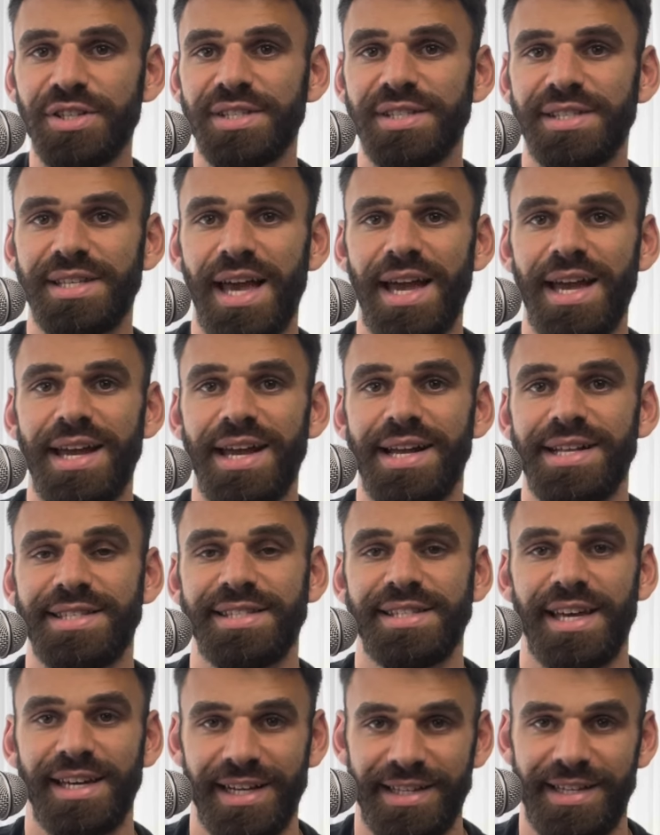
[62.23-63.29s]
just say
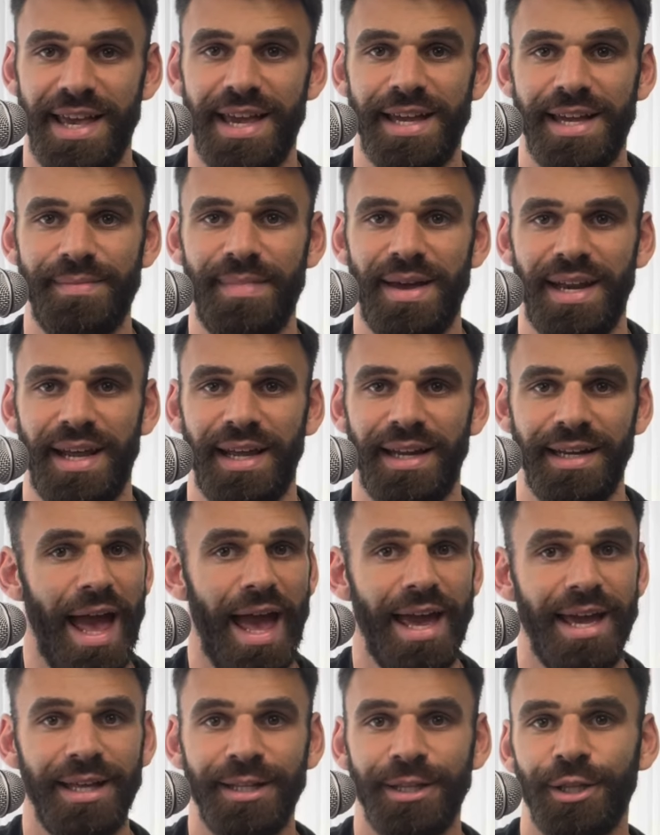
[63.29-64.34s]
it's gonna take
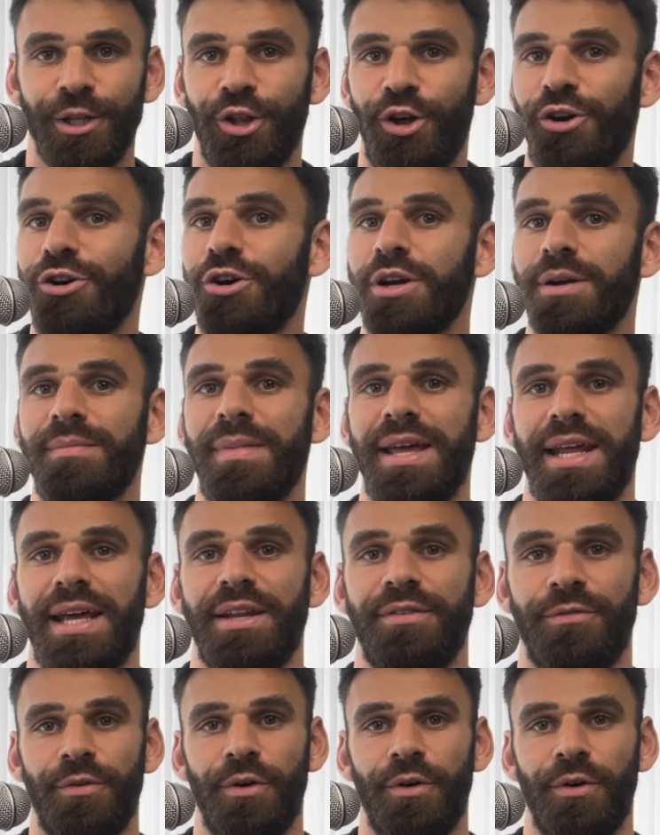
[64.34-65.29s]
a long minute